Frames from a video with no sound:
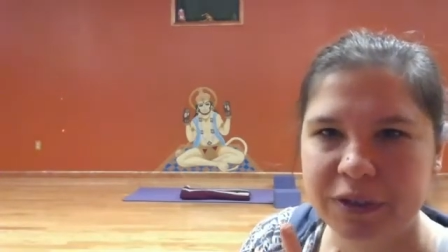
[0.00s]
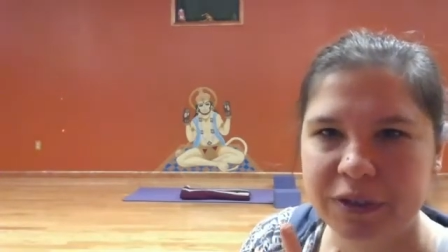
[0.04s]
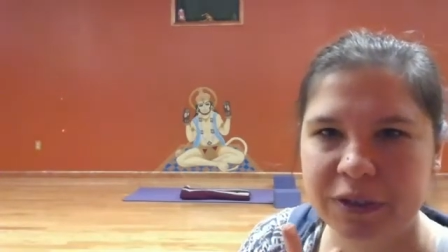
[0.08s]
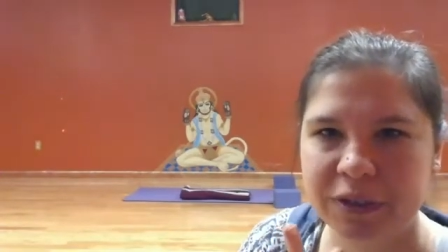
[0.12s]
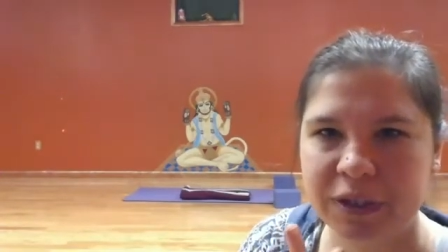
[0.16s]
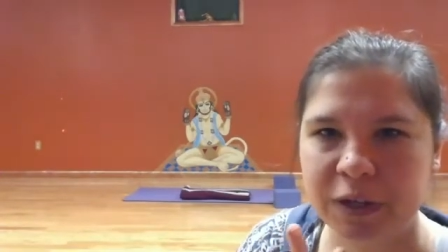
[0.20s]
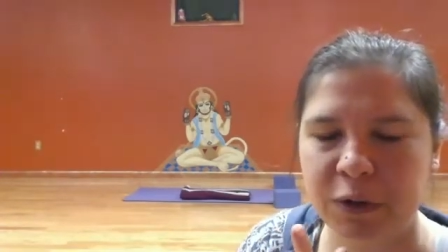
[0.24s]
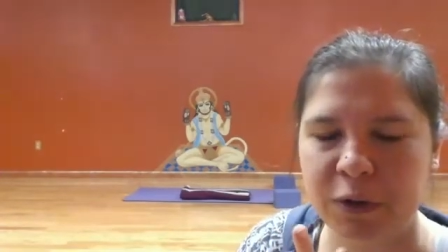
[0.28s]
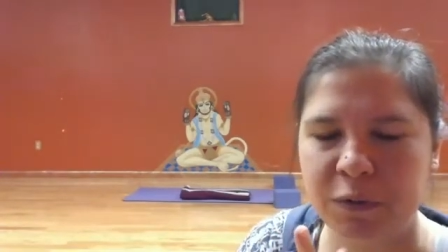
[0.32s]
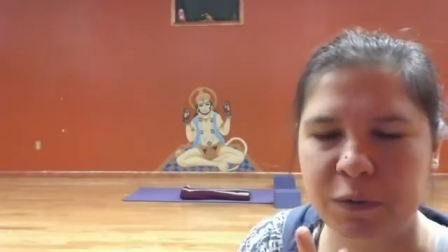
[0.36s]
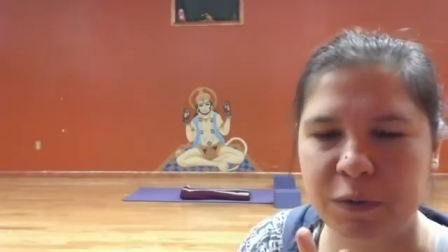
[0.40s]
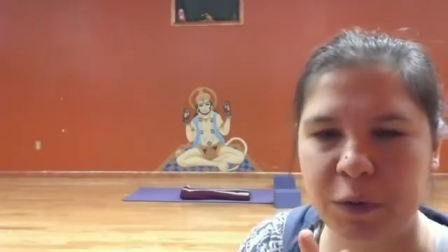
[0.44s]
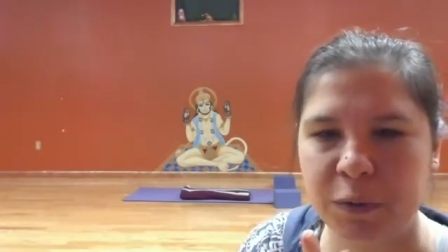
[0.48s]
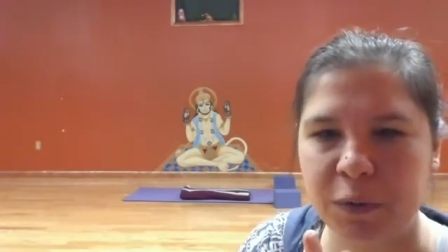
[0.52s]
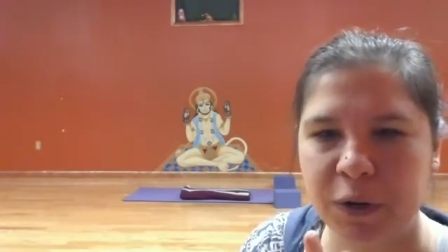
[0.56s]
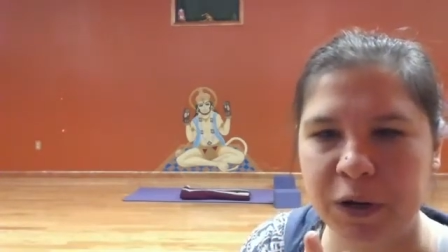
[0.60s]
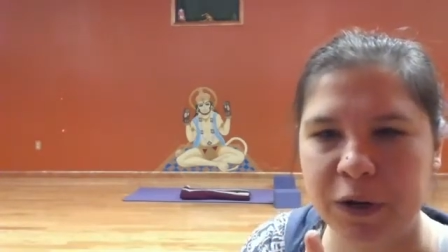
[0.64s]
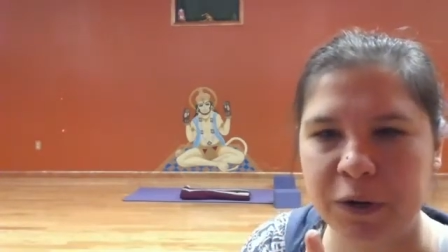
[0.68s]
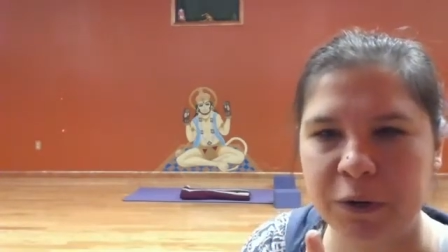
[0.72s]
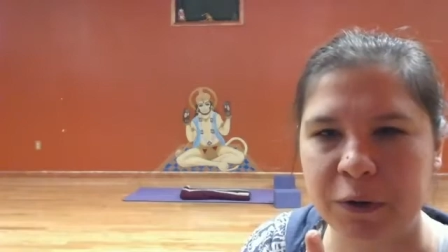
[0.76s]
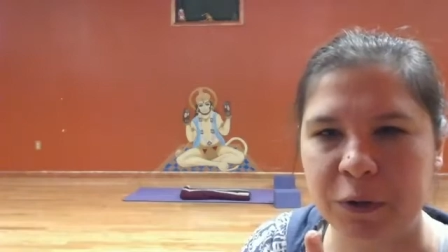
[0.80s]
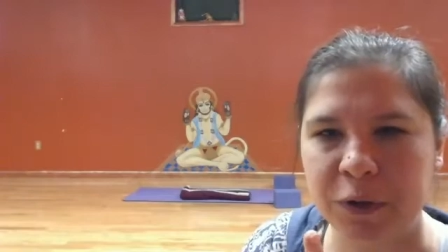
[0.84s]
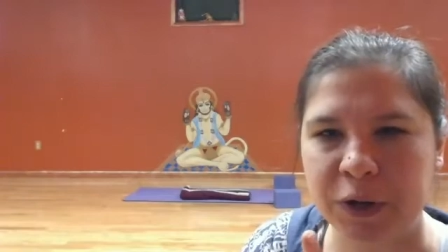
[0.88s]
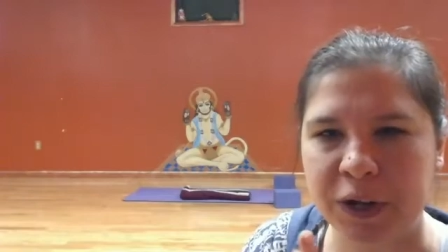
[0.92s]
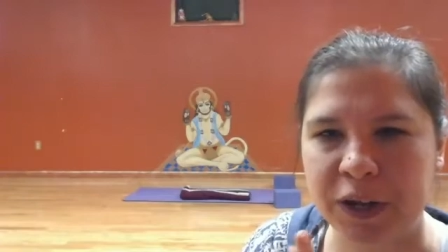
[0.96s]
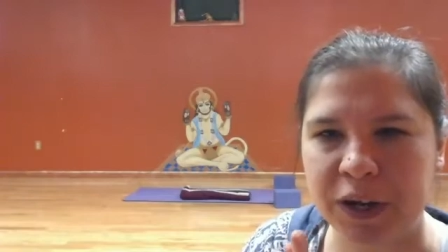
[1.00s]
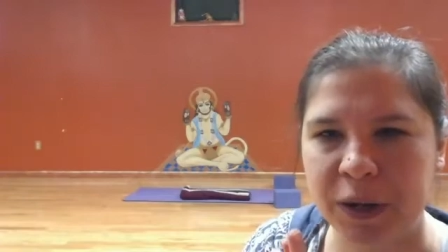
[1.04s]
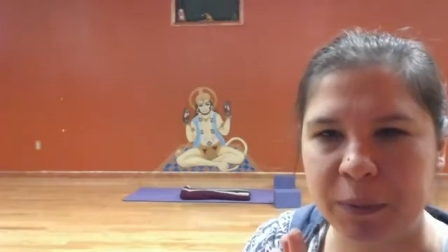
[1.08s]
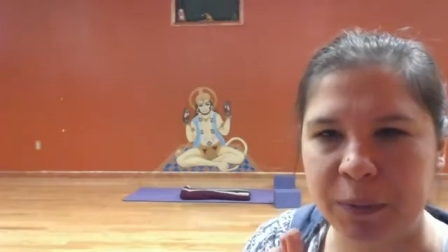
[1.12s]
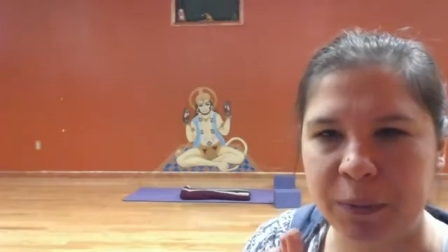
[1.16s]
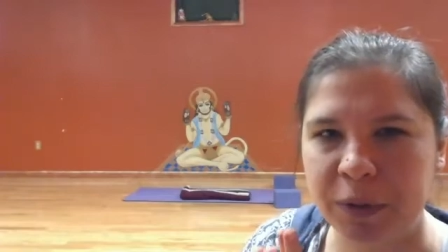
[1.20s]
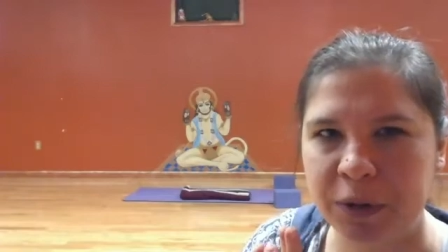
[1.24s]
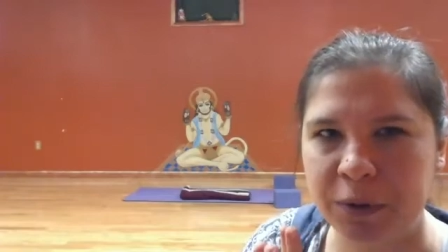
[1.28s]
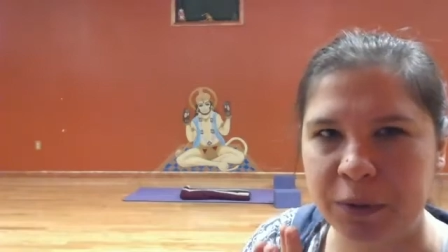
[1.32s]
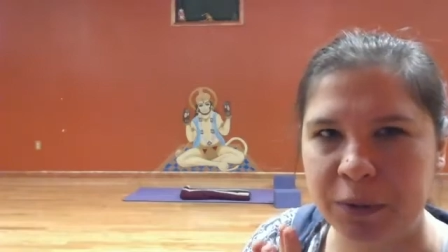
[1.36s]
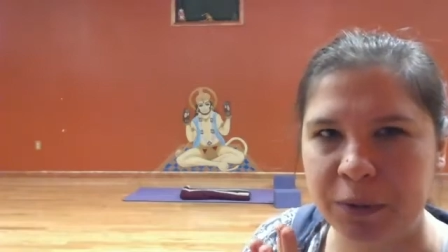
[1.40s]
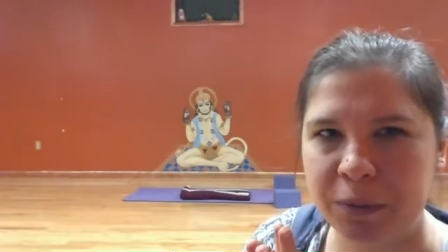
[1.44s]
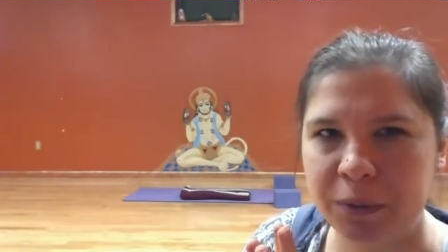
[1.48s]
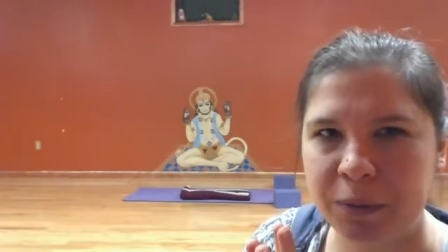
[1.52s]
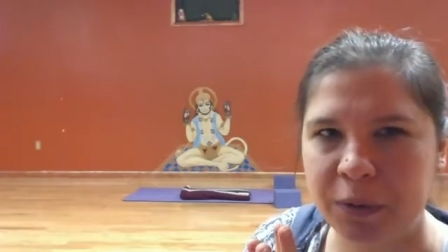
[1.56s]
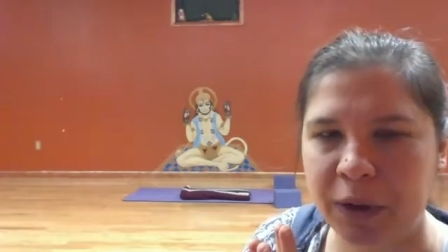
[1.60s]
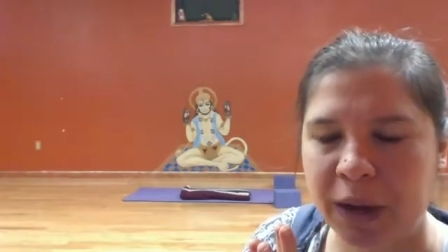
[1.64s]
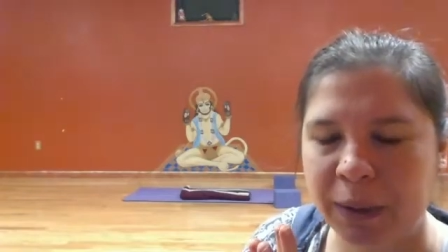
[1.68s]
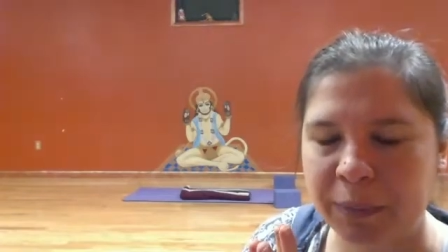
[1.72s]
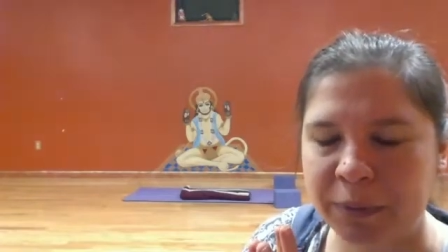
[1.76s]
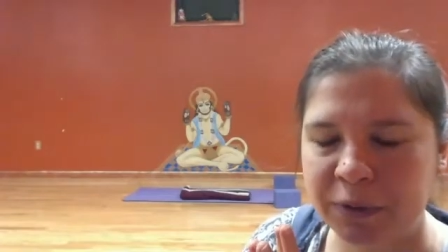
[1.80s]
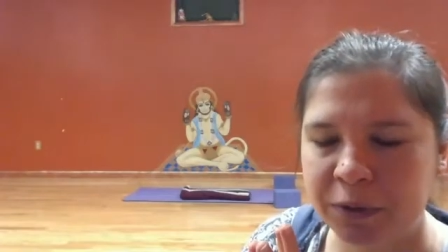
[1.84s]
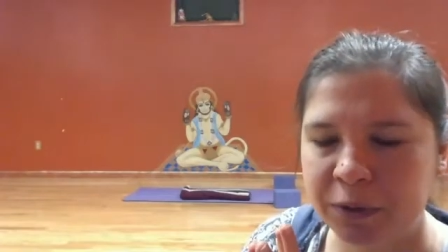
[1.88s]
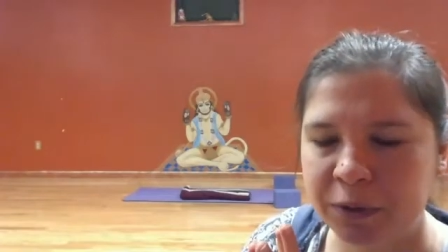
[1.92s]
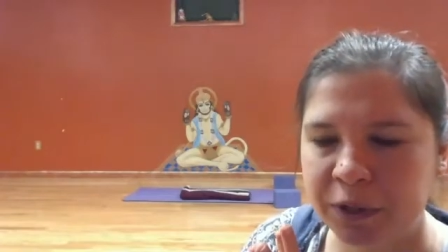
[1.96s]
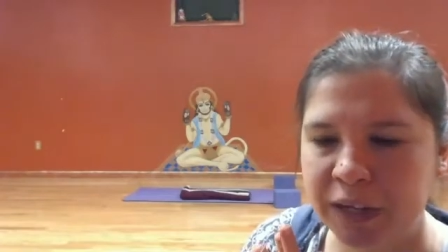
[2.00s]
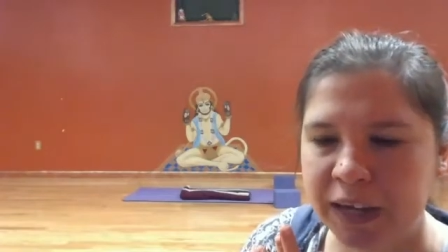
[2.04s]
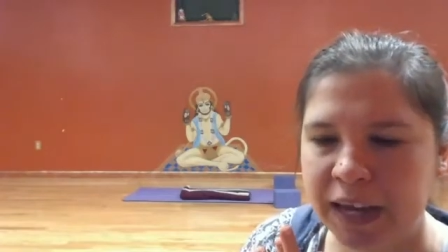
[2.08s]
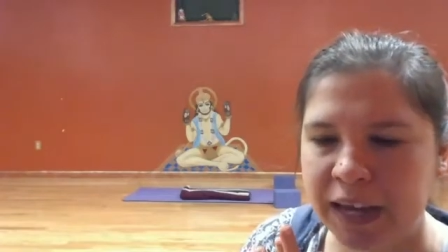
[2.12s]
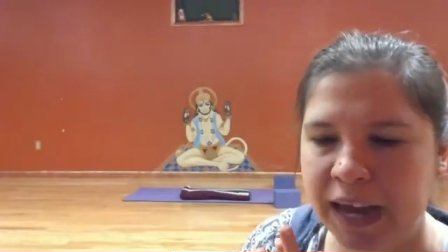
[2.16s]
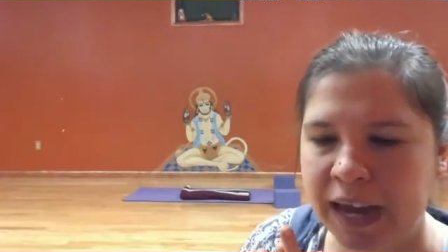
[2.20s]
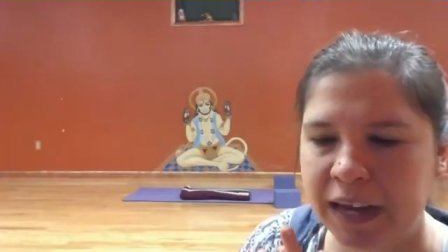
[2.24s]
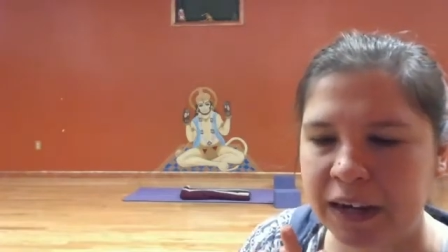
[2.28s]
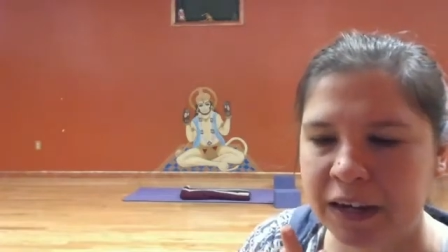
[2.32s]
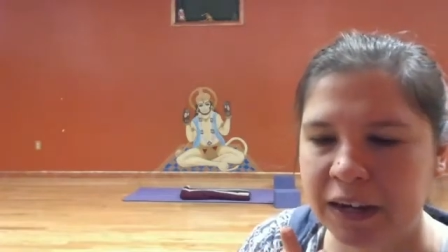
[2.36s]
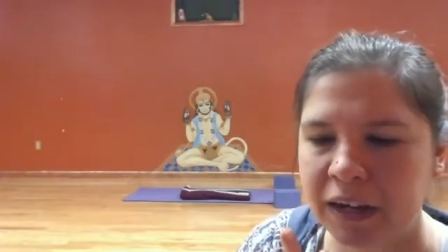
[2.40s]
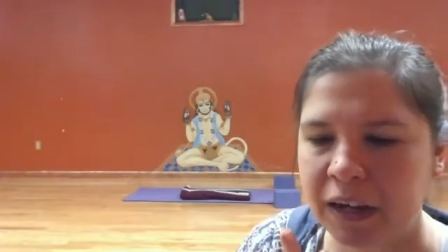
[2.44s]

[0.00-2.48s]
So if you want to go look it up, you absolutely can.